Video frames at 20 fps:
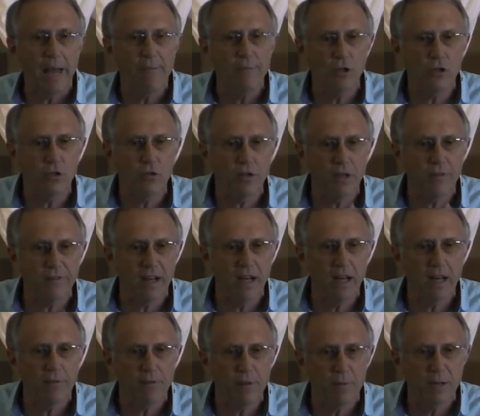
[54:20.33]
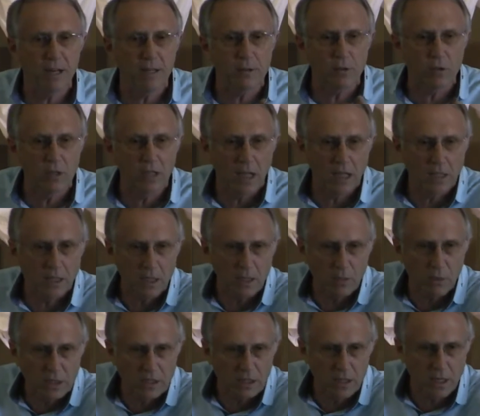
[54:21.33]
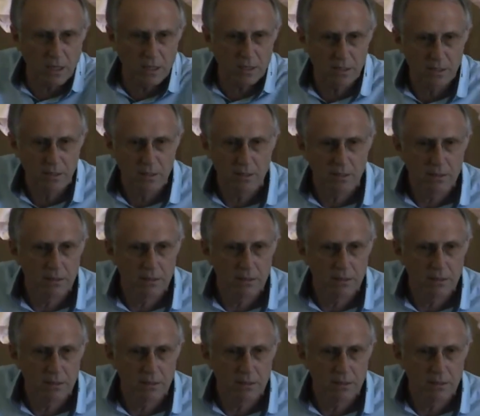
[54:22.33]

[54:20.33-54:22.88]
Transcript: I'm not sure if I love you, but tonight I don't want sex.